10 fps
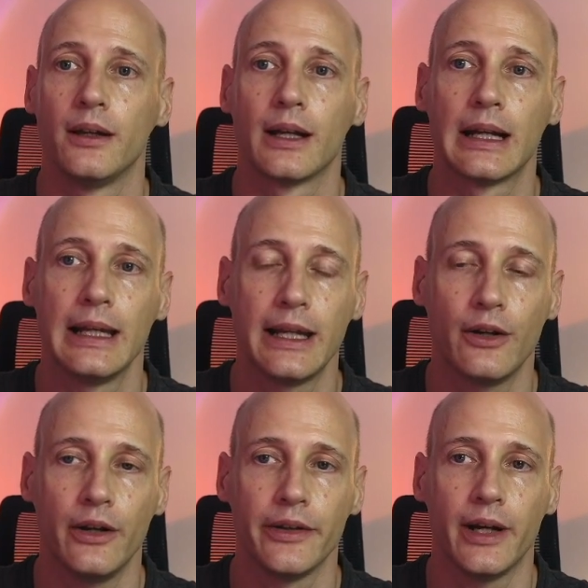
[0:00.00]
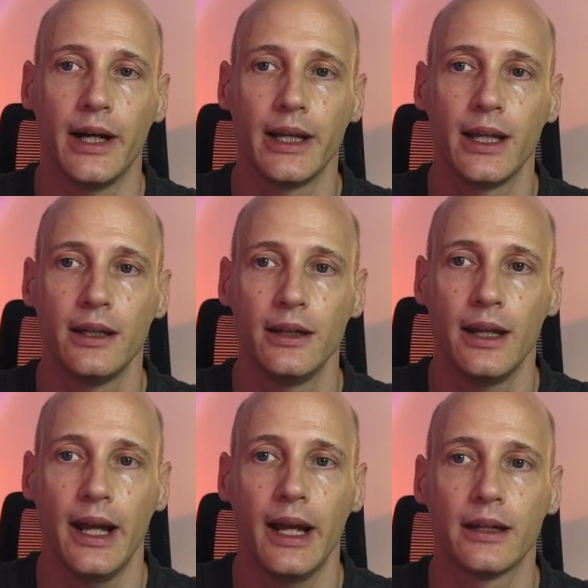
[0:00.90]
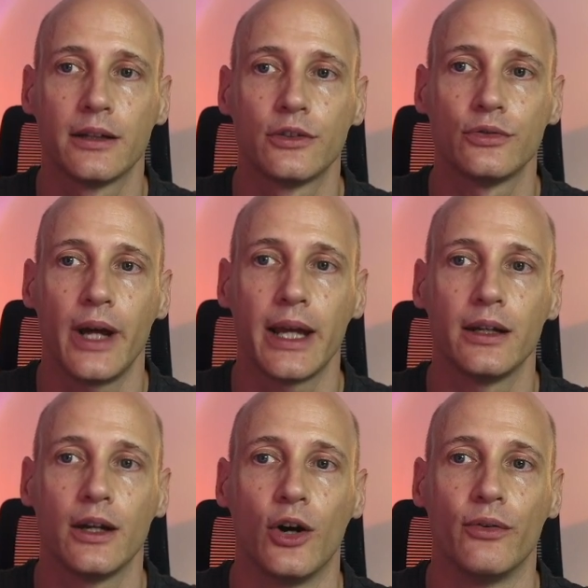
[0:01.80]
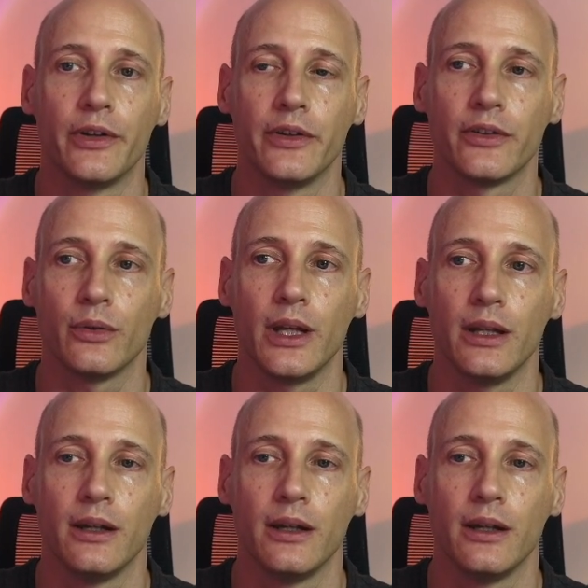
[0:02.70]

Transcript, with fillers: click on the icon and drag it over the screen.